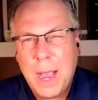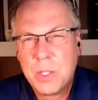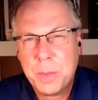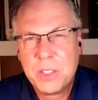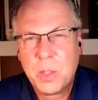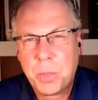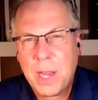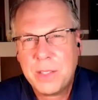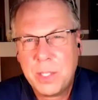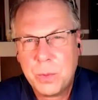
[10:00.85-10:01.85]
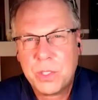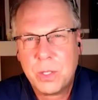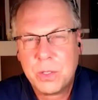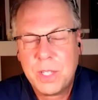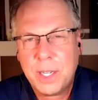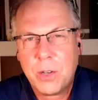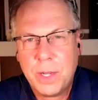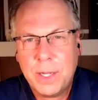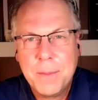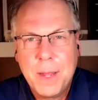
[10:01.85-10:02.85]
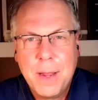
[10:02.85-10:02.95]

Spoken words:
I was a bit surprised he was still tinkering.